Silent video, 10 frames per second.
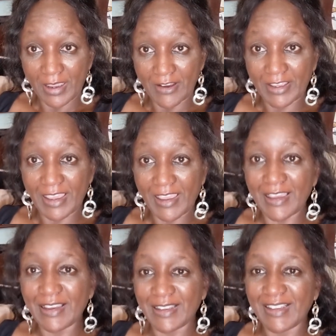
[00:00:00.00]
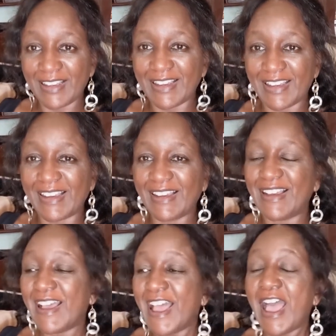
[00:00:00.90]
Okay?
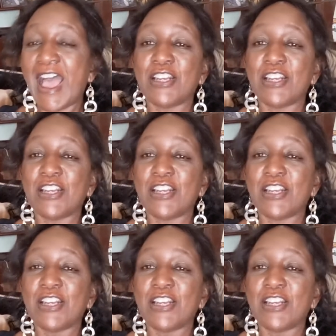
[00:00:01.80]
And